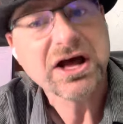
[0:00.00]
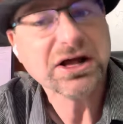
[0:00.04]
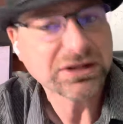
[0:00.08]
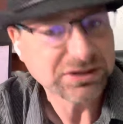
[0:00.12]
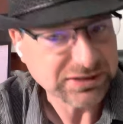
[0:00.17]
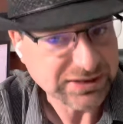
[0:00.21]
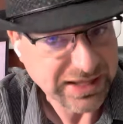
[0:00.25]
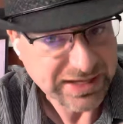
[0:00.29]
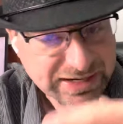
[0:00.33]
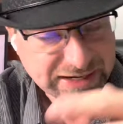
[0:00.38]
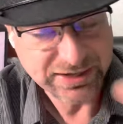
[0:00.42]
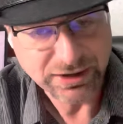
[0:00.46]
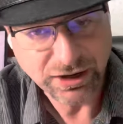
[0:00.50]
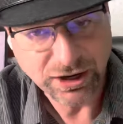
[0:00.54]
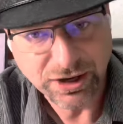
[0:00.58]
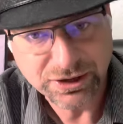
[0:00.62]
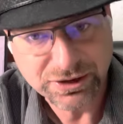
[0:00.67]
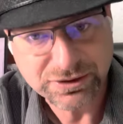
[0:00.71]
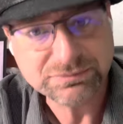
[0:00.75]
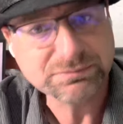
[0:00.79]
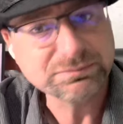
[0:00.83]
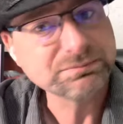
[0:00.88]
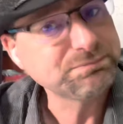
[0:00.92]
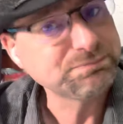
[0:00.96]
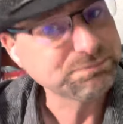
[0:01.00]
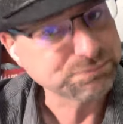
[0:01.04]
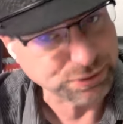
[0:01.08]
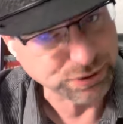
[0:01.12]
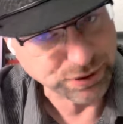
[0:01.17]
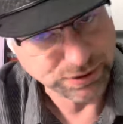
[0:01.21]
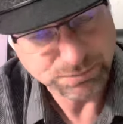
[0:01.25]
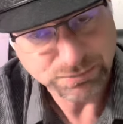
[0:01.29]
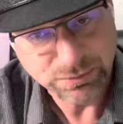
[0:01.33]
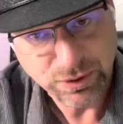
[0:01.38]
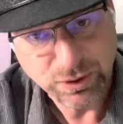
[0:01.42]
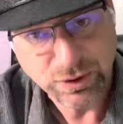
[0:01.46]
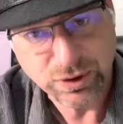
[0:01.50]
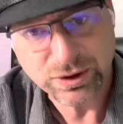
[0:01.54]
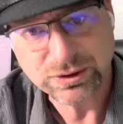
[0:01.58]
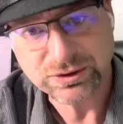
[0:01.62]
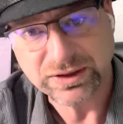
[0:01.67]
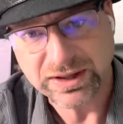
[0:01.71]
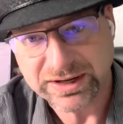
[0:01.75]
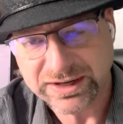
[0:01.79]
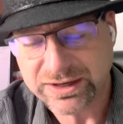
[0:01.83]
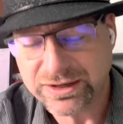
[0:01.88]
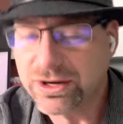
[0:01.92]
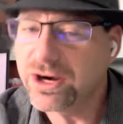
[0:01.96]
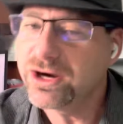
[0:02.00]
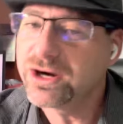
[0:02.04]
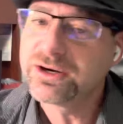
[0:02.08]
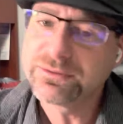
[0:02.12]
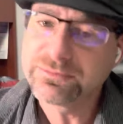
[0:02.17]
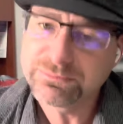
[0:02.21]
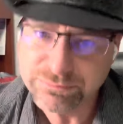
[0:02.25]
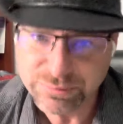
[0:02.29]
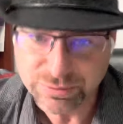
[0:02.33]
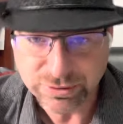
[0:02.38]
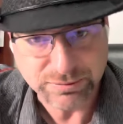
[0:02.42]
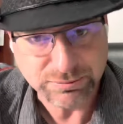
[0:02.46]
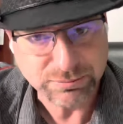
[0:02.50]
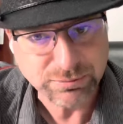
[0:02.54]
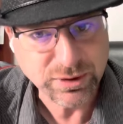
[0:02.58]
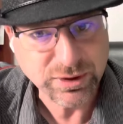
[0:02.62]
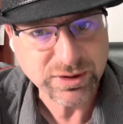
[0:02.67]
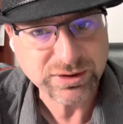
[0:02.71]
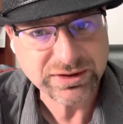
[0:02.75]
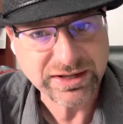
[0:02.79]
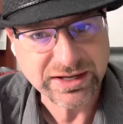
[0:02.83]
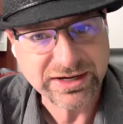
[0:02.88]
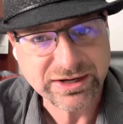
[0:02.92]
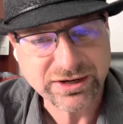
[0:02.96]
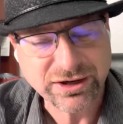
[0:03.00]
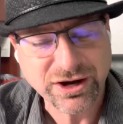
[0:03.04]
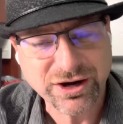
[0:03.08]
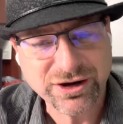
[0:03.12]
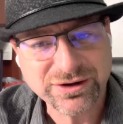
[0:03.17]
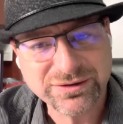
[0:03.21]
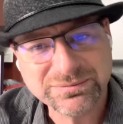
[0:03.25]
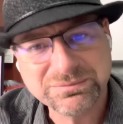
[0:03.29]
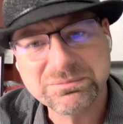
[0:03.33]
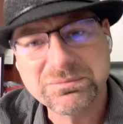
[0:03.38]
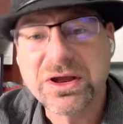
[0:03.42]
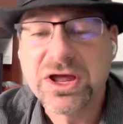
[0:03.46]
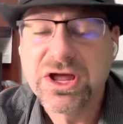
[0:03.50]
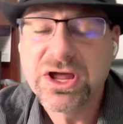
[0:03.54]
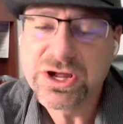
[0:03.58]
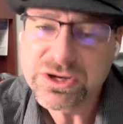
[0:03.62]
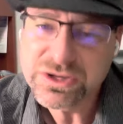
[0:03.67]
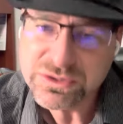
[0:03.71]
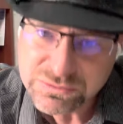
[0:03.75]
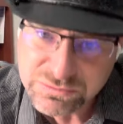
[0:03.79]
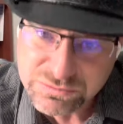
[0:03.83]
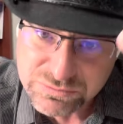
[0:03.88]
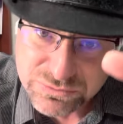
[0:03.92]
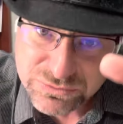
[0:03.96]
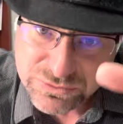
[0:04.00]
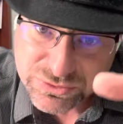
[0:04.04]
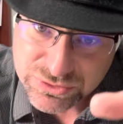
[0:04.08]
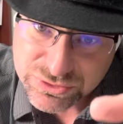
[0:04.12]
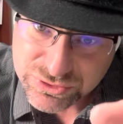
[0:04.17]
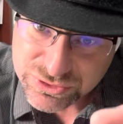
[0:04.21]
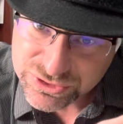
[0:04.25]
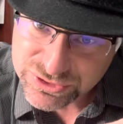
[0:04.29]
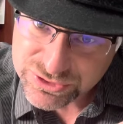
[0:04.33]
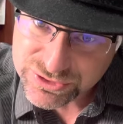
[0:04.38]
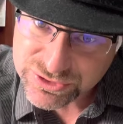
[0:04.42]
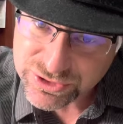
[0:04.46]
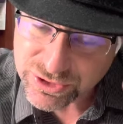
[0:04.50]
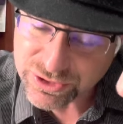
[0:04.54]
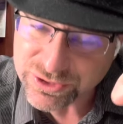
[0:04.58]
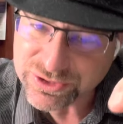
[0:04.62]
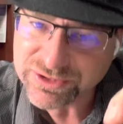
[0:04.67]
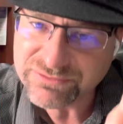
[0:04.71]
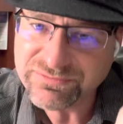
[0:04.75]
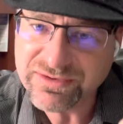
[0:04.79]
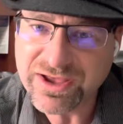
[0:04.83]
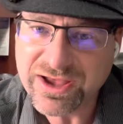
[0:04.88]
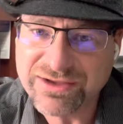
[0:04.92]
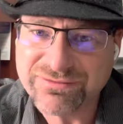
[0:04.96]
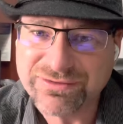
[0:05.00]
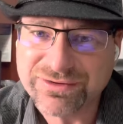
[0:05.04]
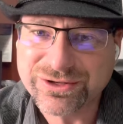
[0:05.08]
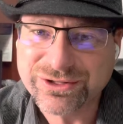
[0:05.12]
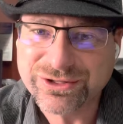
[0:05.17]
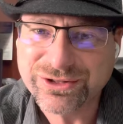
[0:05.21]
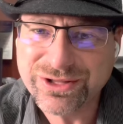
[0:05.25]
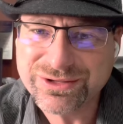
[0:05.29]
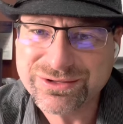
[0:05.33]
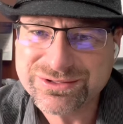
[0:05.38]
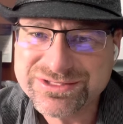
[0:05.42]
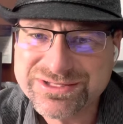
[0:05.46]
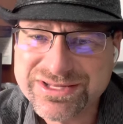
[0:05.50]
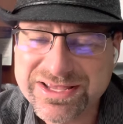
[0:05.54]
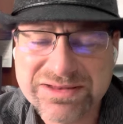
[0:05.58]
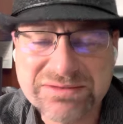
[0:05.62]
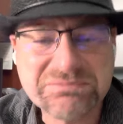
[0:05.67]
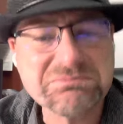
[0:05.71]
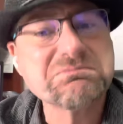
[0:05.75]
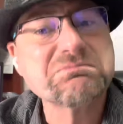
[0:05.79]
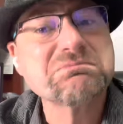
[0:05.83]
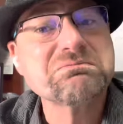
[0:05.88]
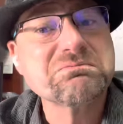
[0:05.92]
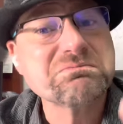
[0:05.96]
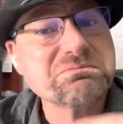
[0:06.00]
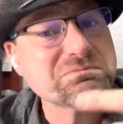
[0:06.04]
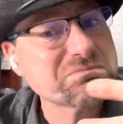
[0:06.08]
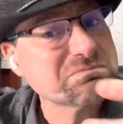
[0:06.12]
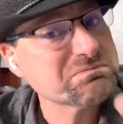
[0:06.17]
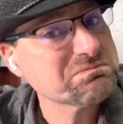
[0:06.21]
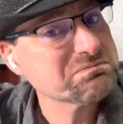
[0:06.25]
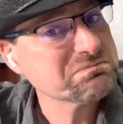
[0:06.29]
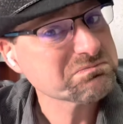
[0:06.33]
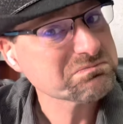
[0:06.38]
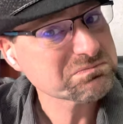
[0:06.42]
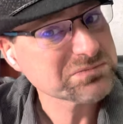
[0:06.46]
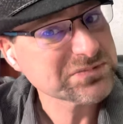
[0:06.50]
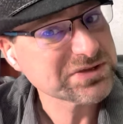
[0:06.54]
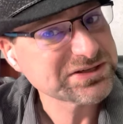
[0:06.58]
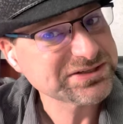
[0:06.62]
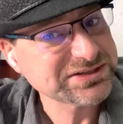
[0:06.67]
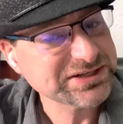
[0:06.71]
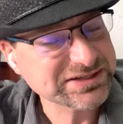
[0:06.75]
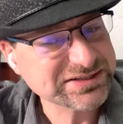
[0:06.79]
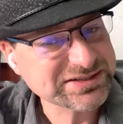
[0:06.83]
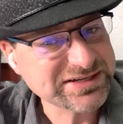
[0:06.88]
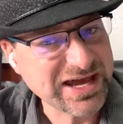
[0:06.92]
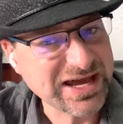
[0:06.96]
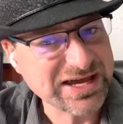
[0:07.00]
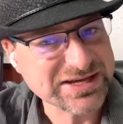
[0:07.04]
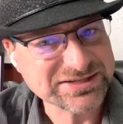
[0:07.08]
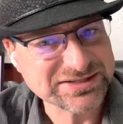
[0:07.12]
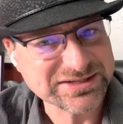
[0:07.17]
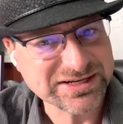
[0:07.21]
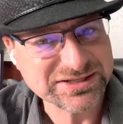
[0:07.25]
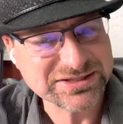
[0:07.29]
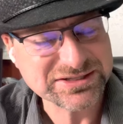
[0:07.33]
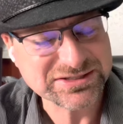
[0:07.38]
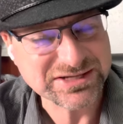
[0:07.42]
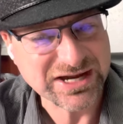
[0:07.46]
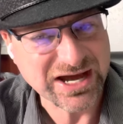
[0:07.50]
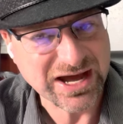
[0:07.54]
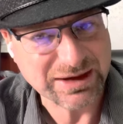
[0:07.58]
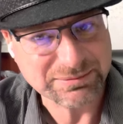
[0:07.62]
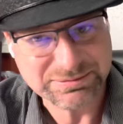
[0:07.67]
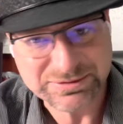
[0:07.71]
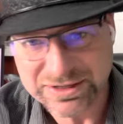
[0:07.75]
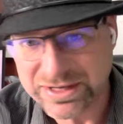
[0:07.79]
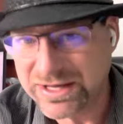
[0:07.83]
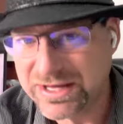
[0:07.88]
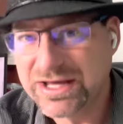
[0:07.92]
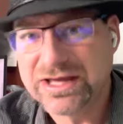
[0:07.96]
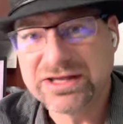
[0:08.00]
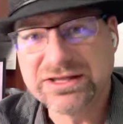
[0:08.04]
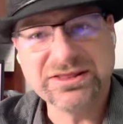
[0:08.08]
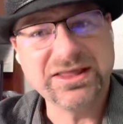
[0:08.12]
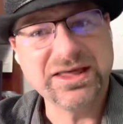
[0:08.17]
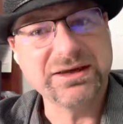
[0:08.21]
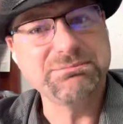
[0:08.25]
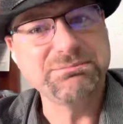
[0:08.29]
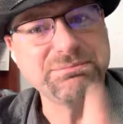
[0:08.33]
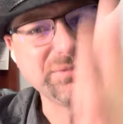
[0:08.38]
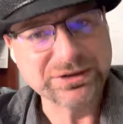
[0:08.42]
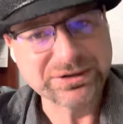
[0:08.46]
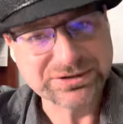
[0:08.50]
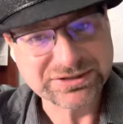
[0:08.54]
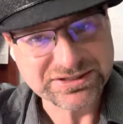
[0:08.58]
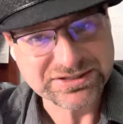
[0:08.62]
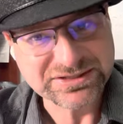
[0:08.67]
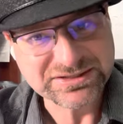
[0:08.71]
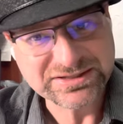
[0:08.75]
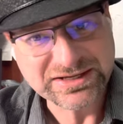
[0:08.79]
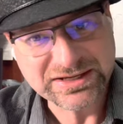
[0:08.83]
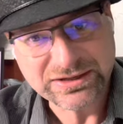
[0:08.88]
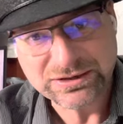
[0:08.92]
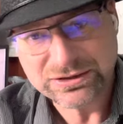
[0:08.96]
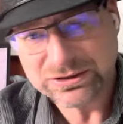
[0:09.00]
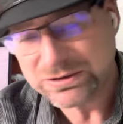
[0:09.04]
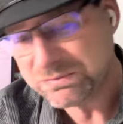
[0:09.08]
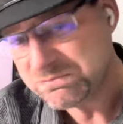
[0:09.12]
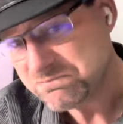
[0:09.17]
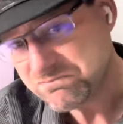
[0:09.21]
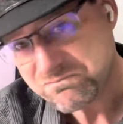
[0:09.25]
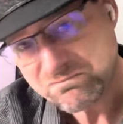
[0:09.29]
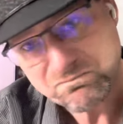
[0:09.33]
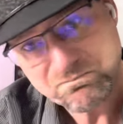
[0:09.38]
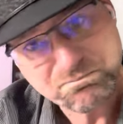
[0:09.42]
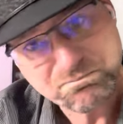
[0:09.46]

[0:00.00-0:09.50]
let it harden, put more, let it harden, put more, let it harden, turned the valve and closed it. Success, it stopped. They built a seal,